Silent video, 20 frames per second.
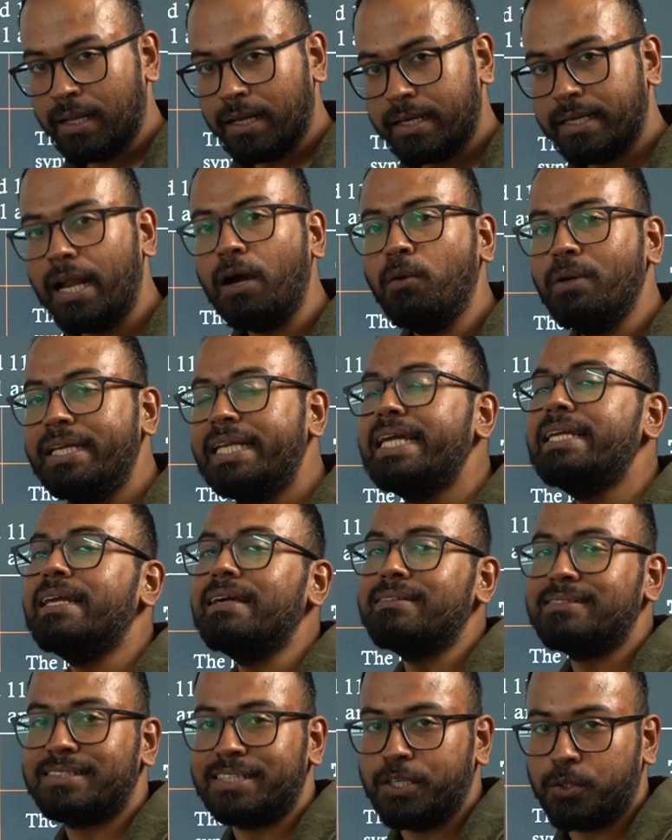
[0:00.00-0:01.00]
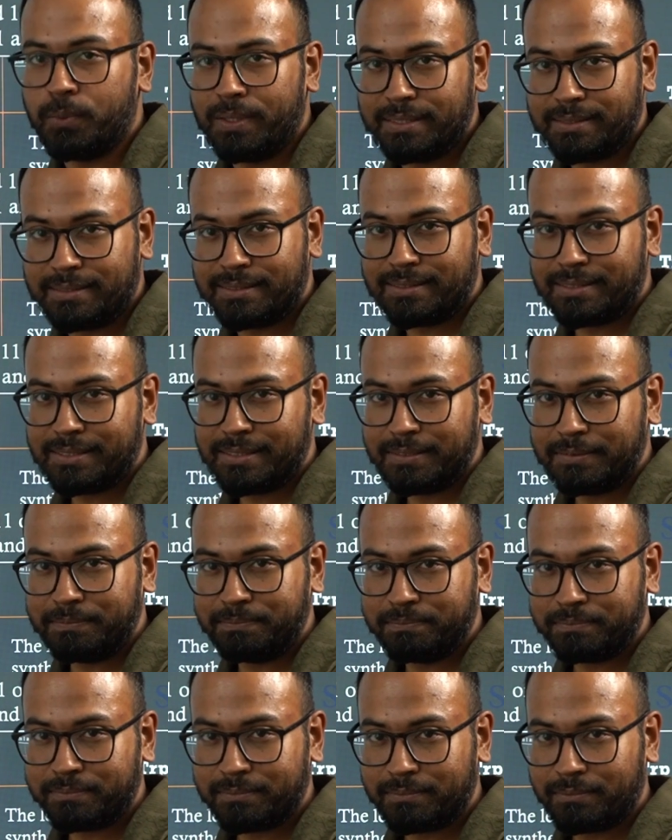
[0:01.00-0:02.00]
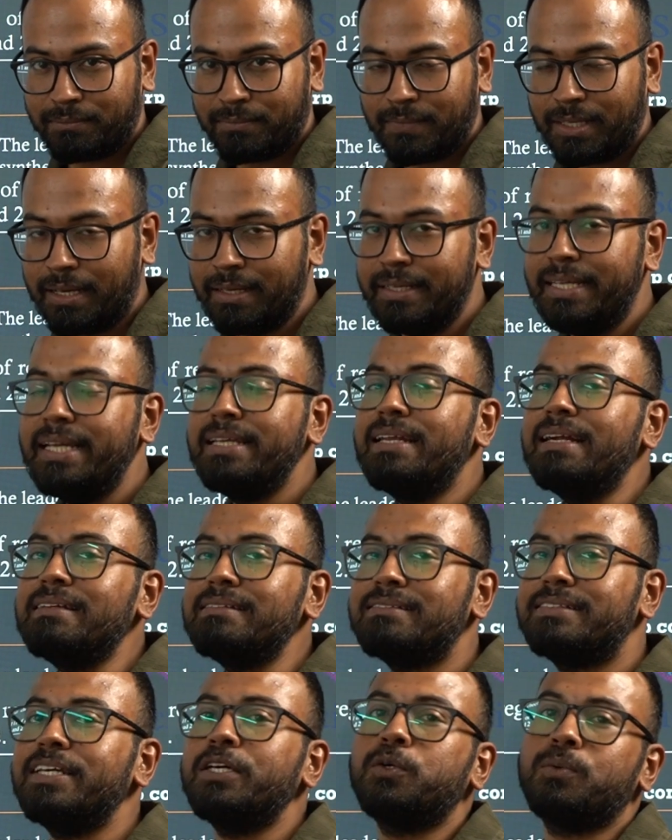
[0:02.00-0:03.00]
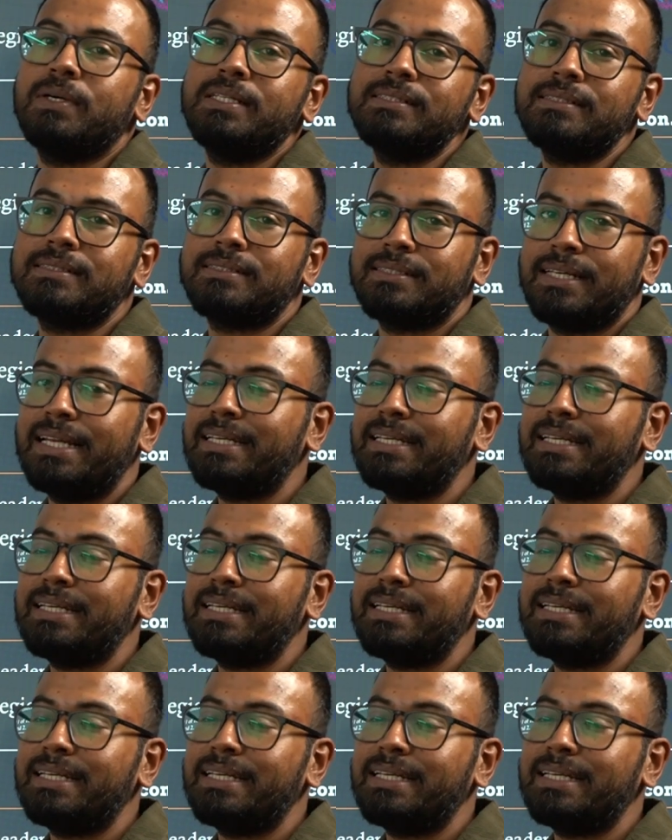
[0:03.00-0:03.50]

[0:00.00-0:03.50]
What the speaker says: Now leader sequence. Leader sequence,